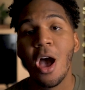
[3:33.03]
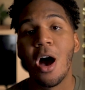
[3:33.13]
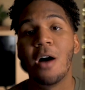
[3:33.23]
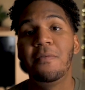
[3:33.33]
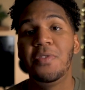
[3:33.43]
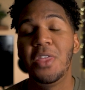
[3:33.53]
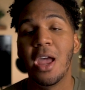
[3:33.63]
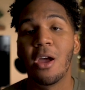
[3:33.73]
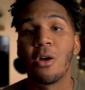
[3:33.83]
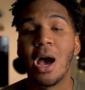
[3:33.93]
of
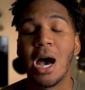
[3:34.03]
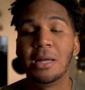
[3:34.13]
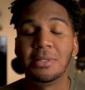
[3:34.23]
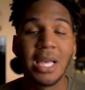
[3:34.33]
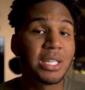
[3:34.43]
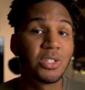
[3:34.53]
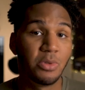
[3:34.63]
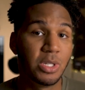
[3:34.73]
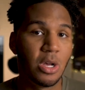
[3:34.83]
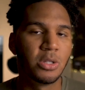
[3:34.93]
their test
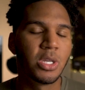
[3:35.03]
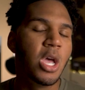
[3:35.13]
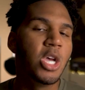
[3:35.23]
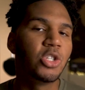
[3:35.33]
results.